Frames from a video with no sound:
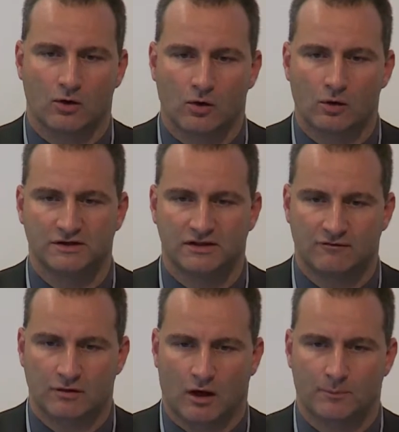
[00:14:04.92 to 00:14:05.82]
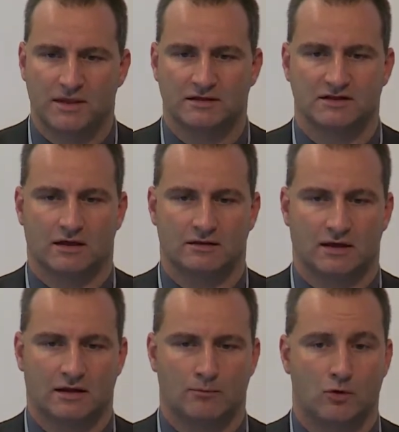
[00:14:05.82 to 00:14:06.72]
all the developed and, and,
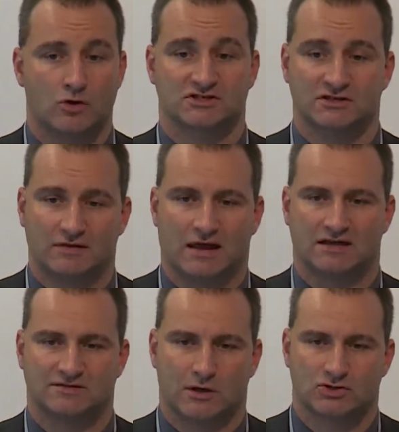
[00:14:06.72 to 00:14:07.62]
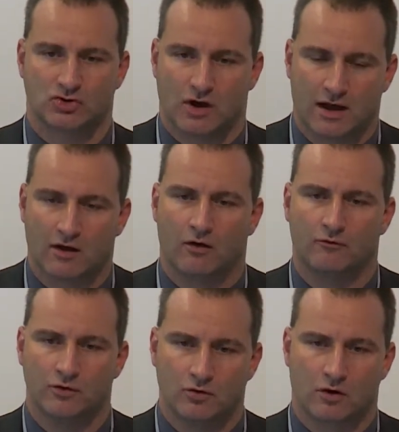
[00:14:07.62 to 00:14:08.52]
and more civilized metro era of
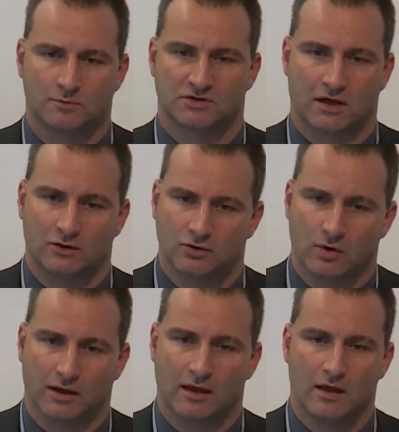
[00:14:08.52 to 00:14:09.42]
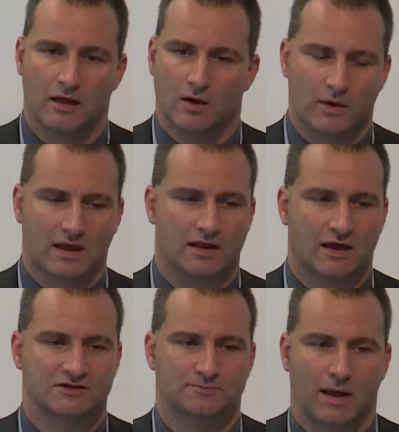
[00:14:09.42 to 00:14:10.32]
Europe are doing. We can't
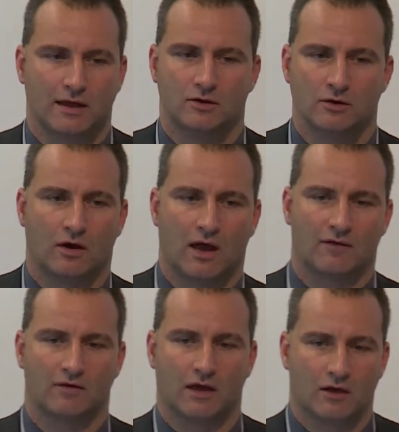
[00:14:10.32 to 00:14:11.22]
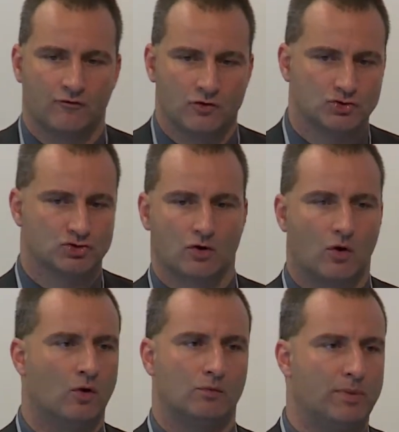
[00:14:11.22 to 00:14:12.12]
expect, you know, having a future
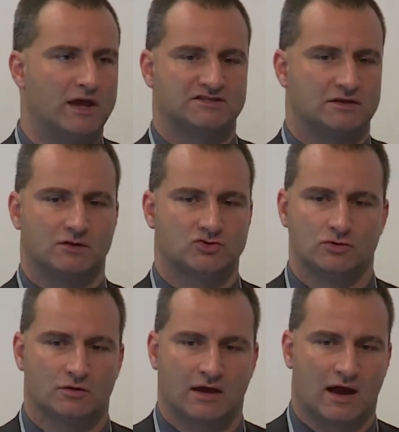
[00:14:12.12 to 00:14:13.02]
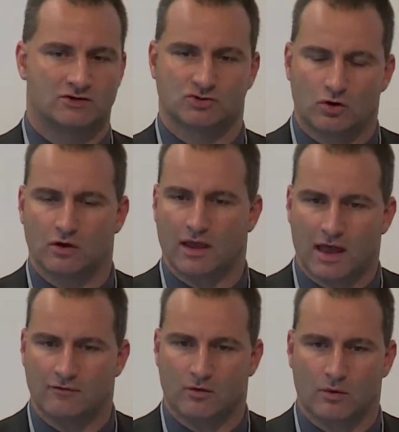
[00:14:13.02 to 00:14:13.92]
all based in, in cars going
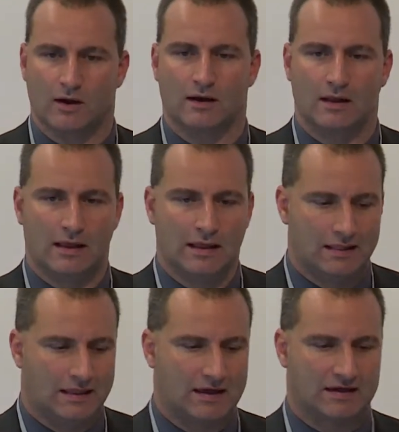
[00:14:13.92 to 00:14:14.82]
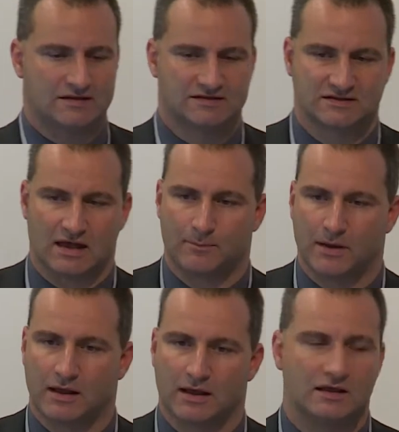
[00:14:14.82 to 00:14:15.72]
everywhere like it's
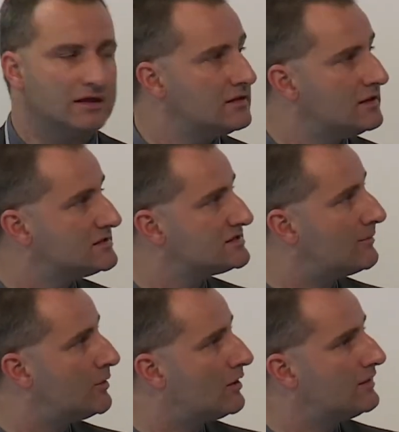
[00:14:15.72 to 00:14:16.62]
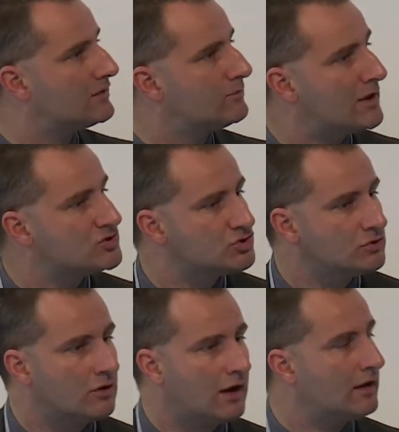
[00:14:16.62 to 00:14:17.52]
happening in, in some not that much you
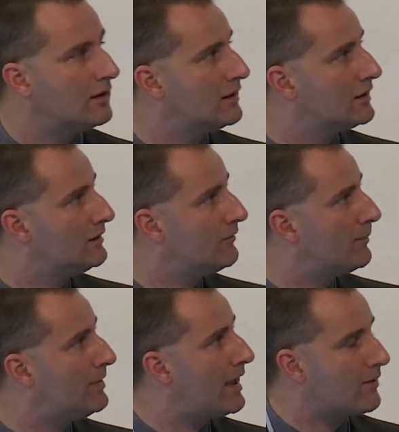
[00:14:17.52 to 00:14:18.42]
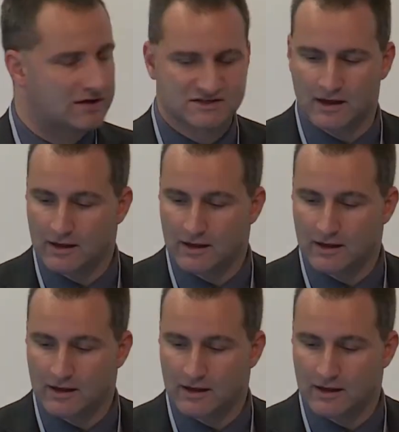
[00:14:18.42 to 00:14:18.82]
know, uh, developed areas.